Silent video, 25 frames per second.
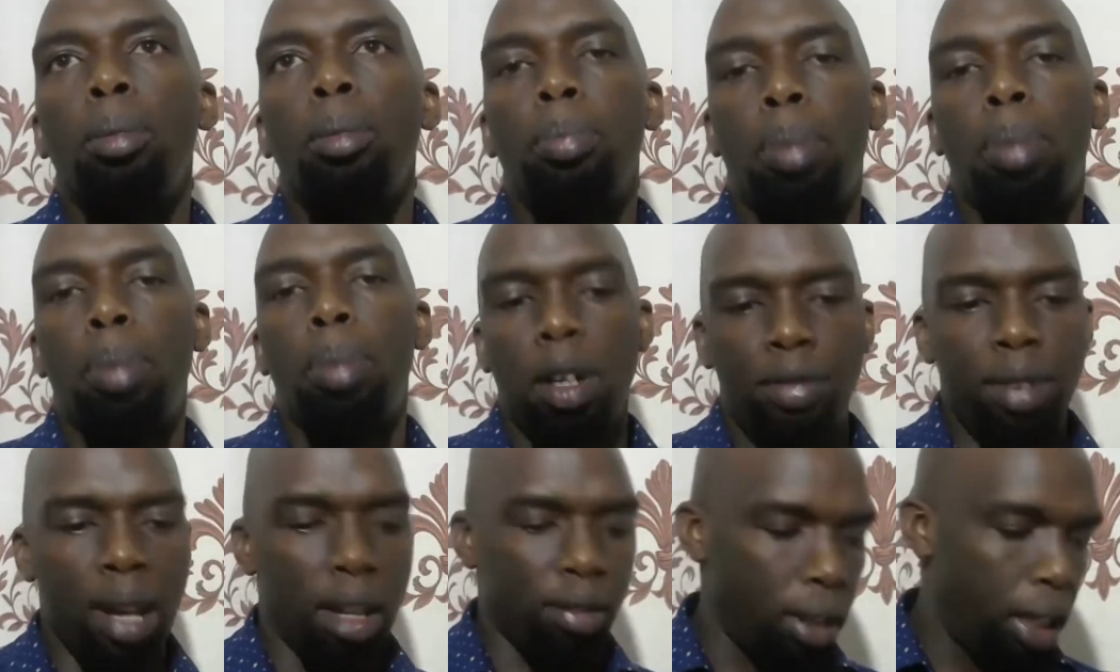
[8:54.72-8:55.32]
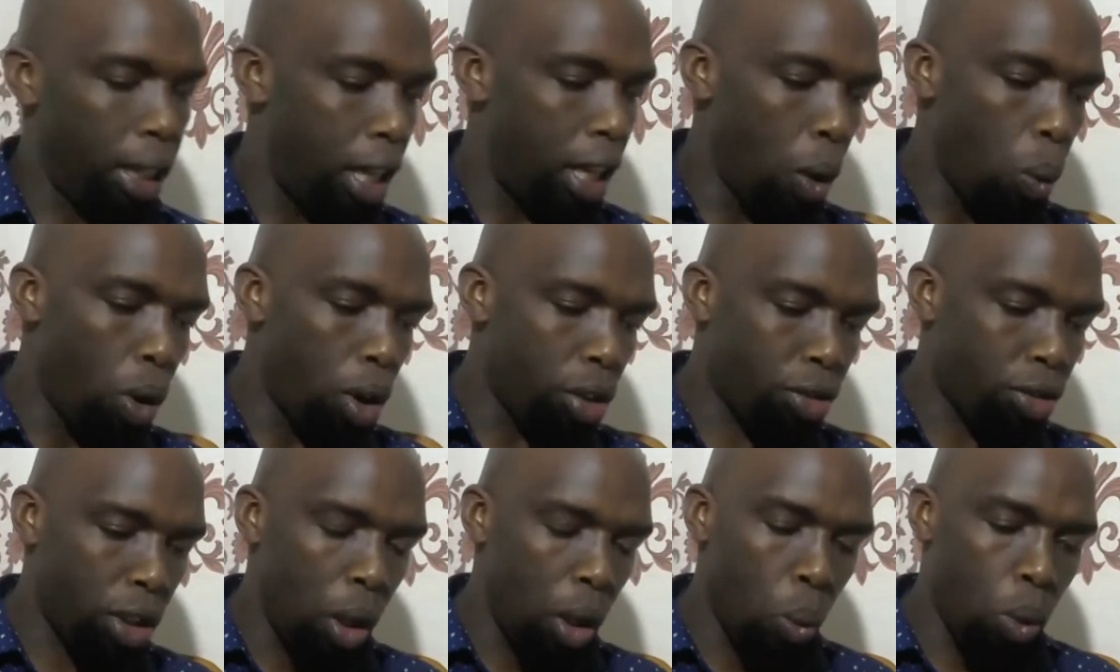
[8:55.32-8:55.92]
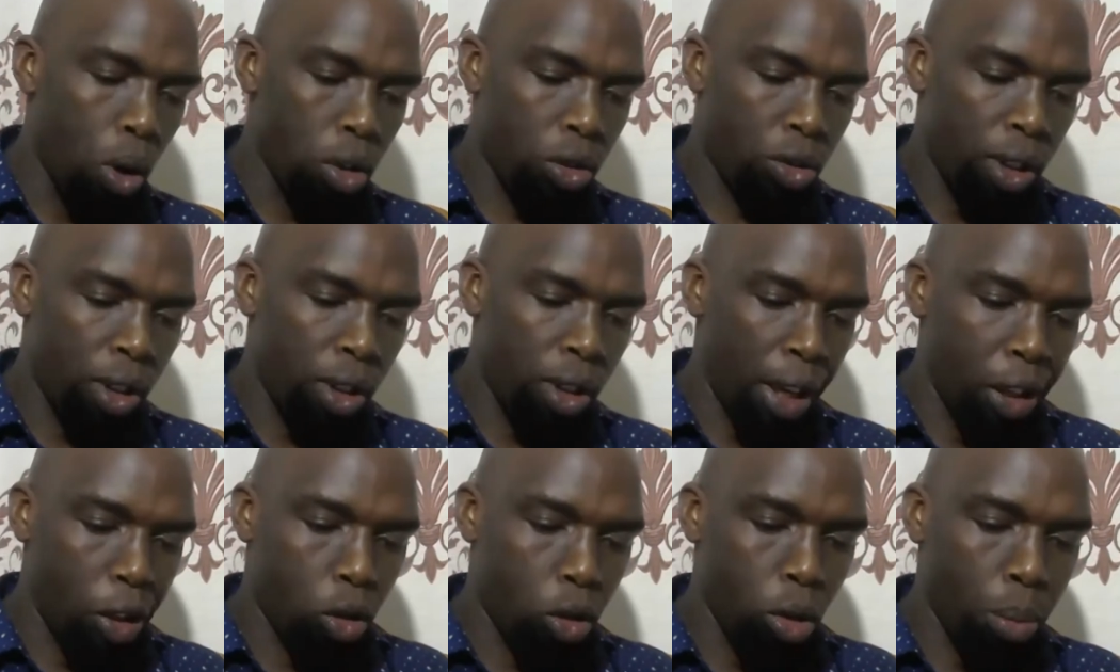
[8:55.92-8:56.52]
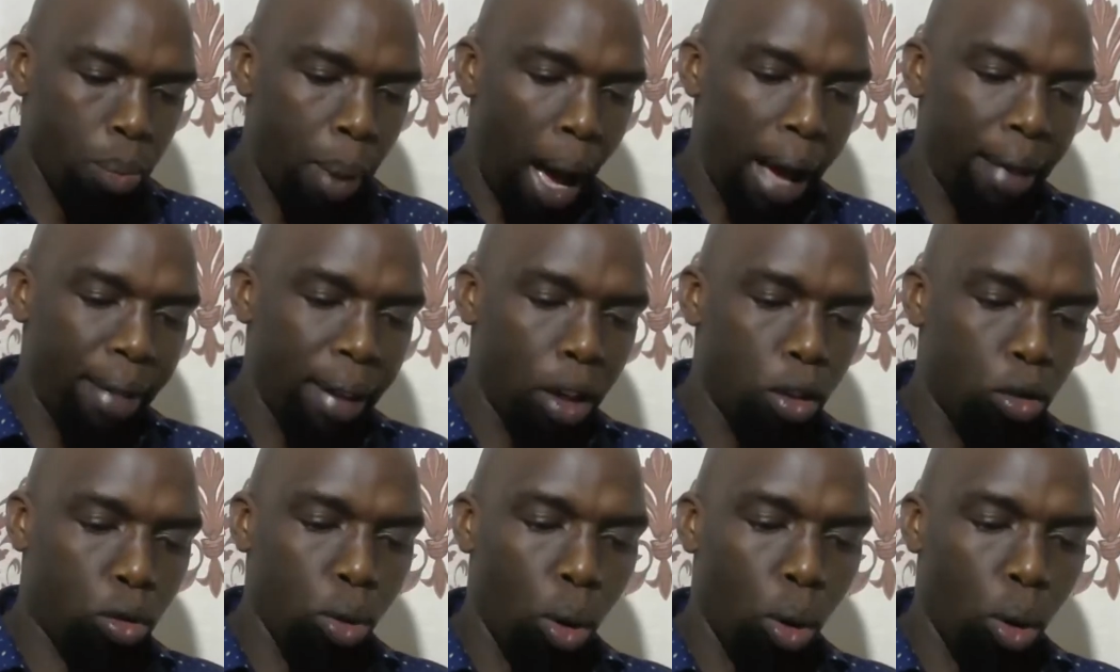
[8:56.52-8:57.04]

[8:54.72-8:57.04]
previously. He was 32 by then.